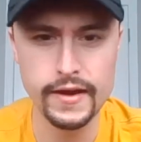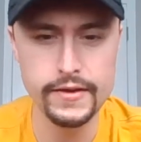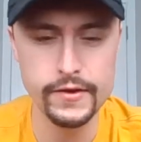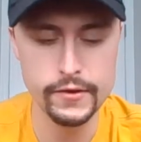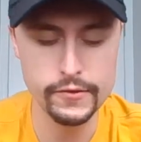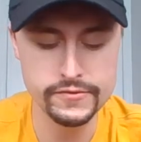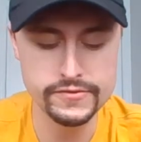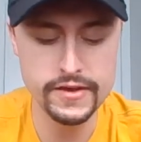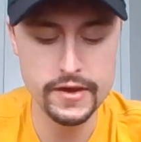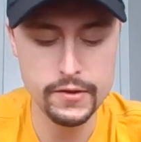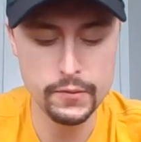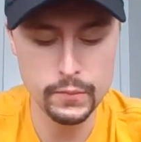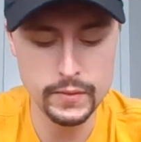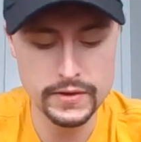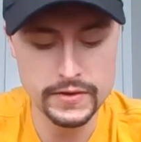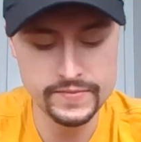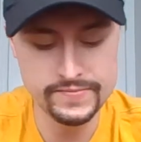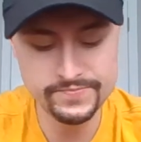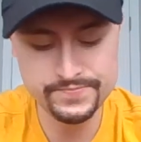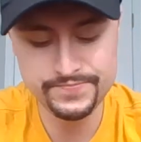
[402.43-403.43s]
I know it's kind of
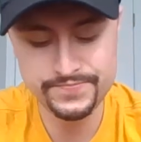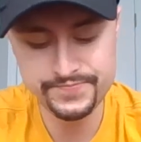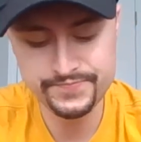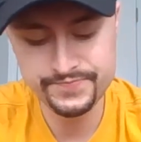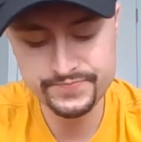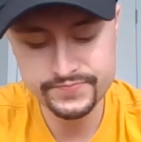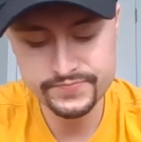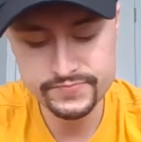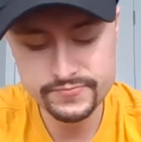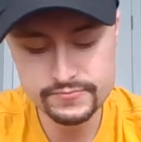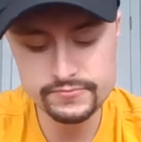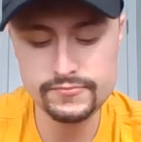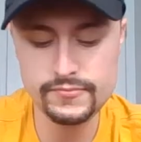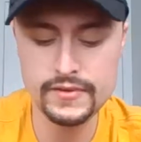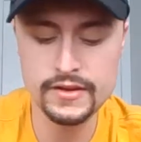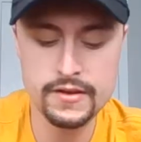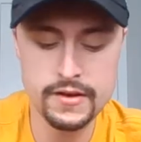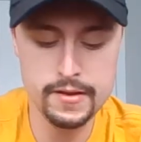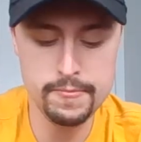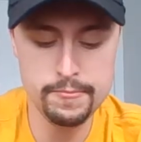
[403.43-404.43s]
weird.
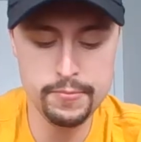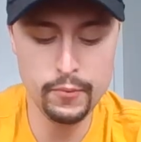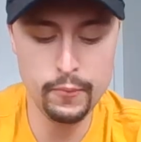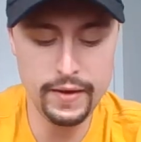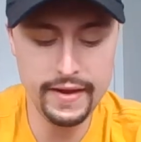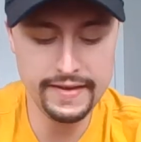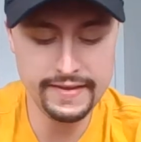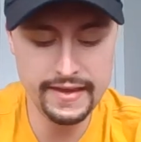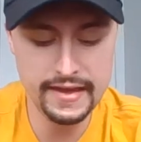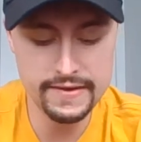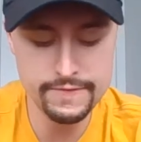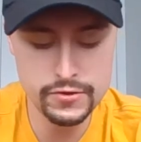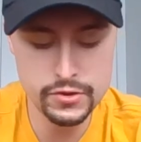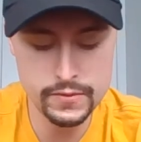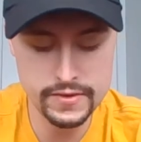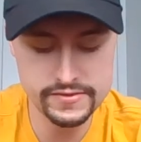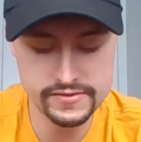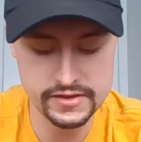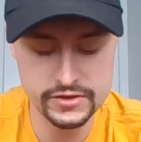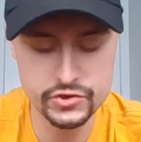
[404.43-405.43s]
But what I gave
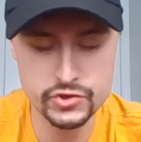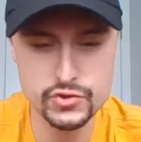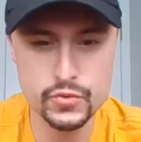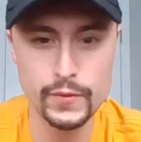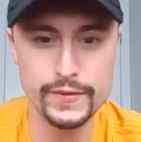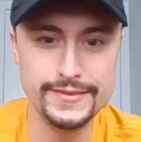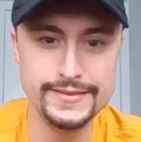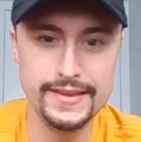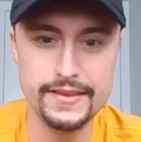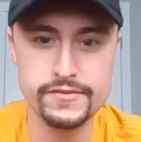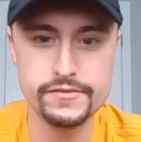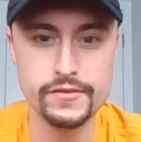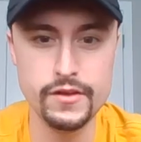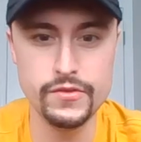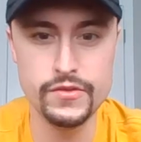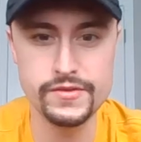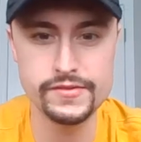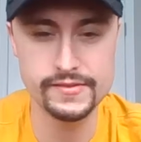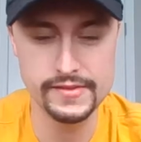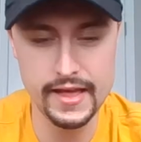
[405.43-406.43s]
you is a short list
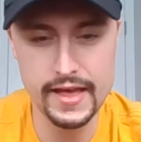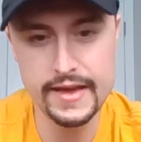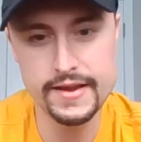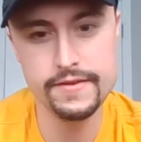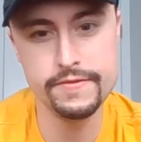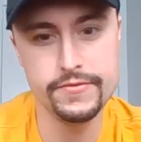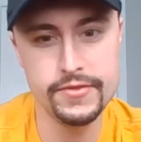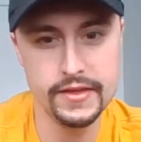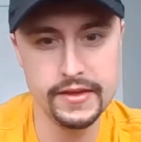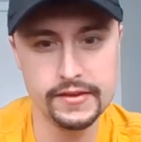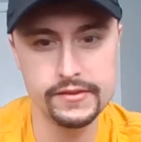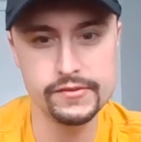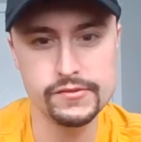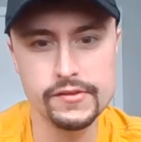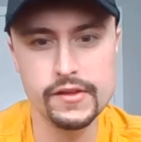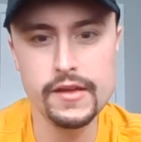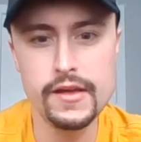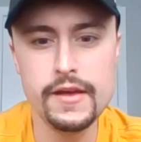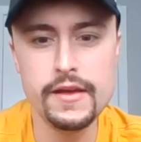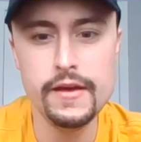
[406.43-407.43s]
on the slide of
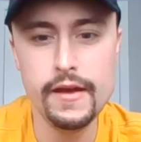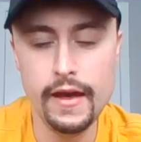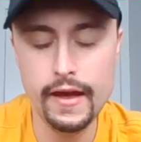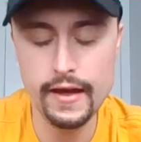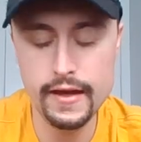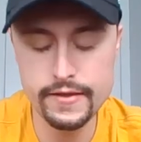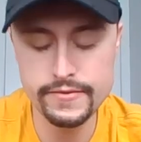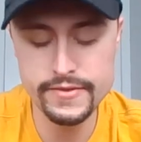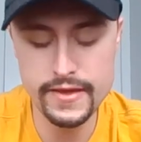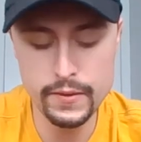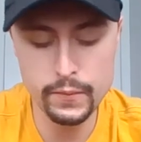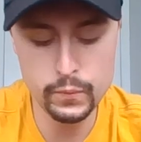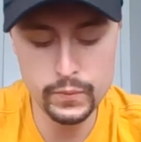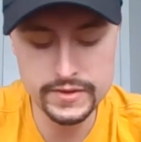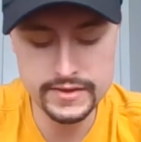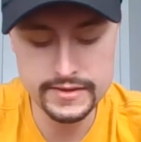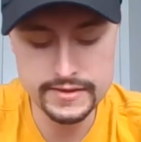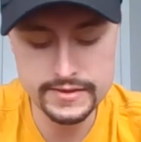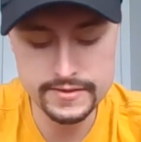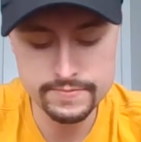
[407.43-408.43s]
things that
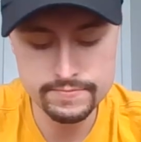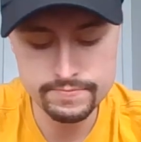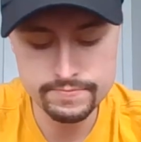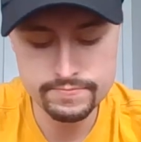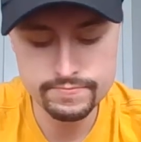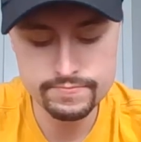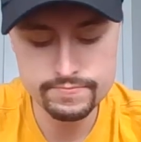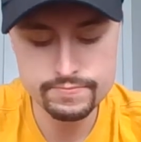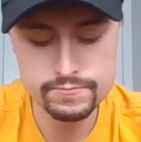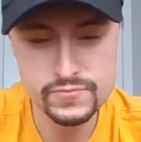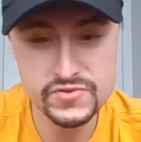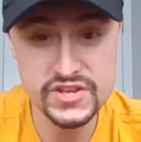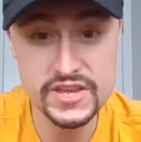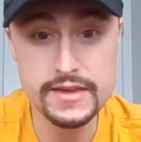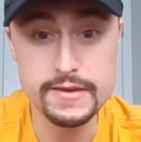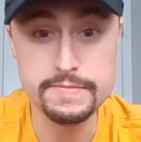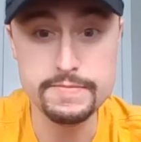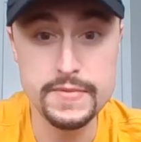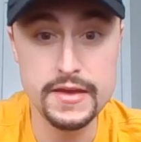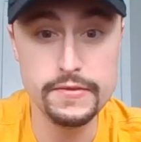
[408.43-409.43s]
we
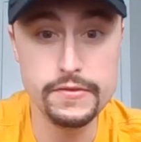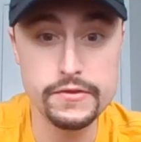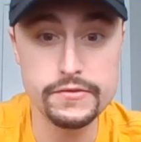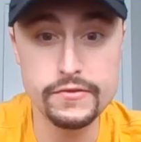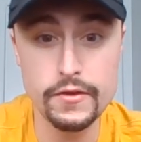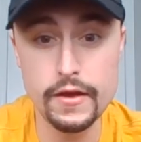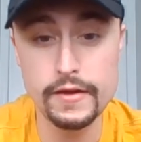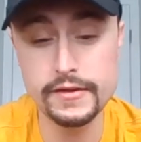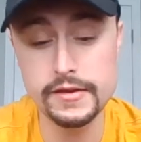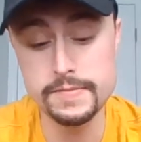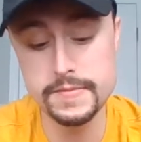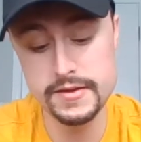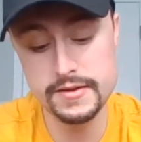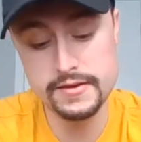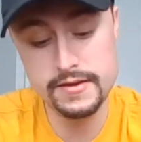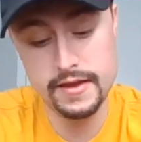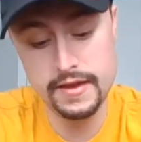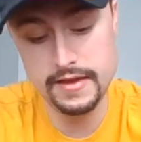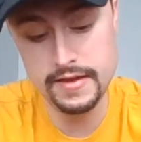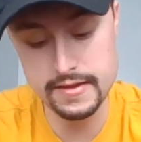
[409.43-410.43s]
see in this
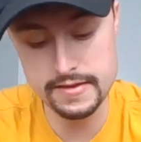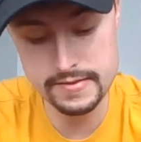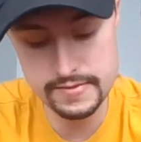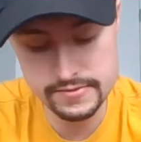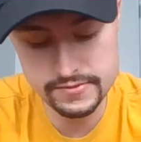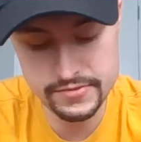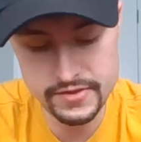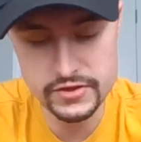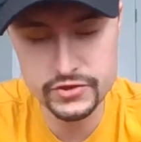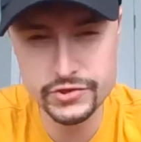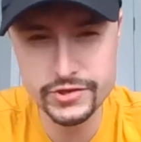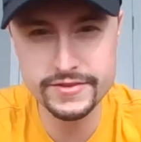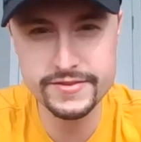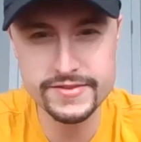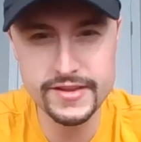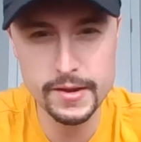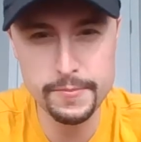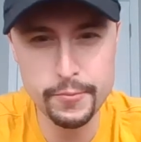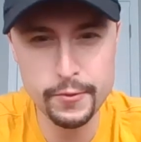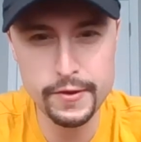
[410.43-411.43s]
document, and they should
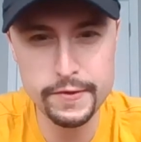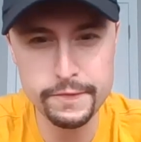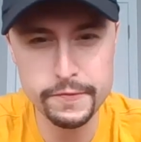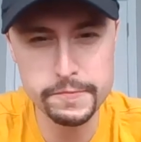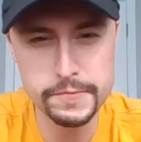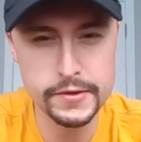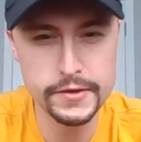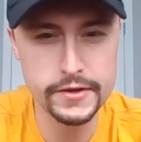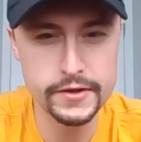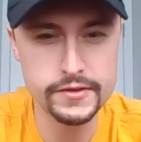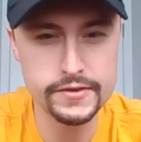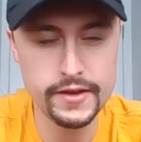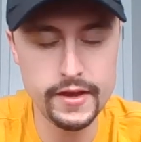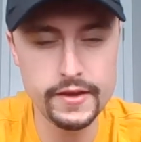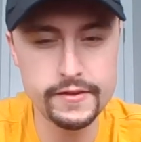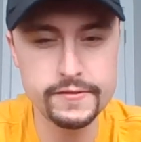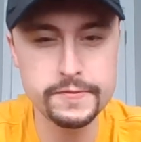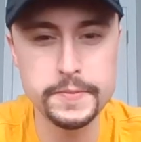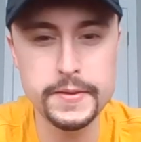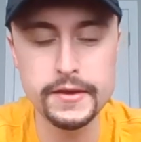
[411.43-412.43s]
sound pretty familiar to
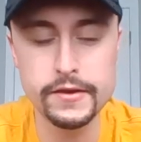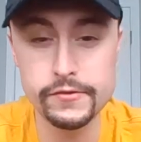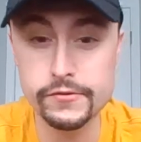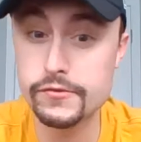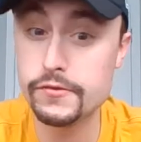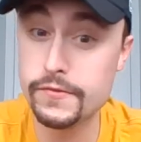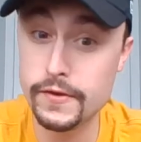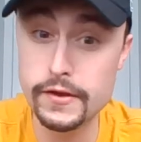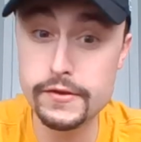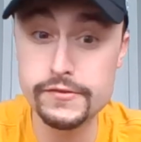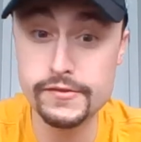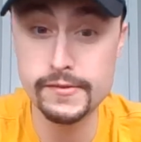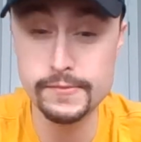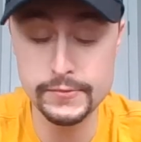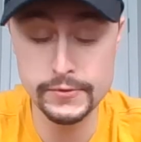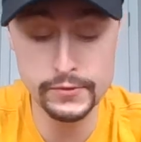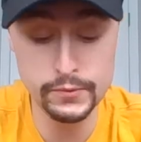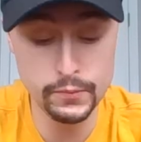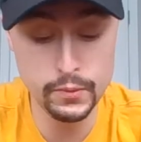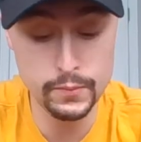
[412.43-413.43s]
us because they're very
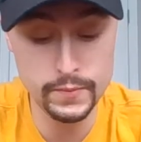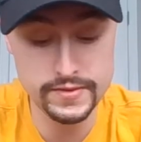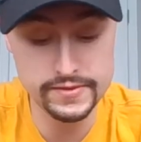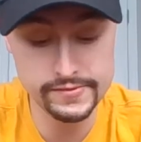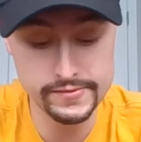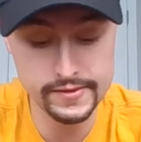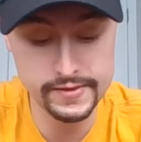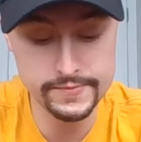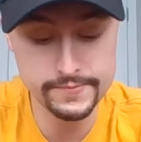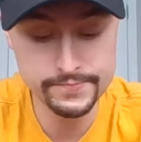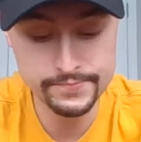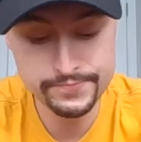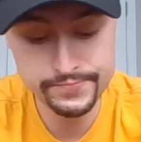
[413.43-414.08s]
similar to what we see.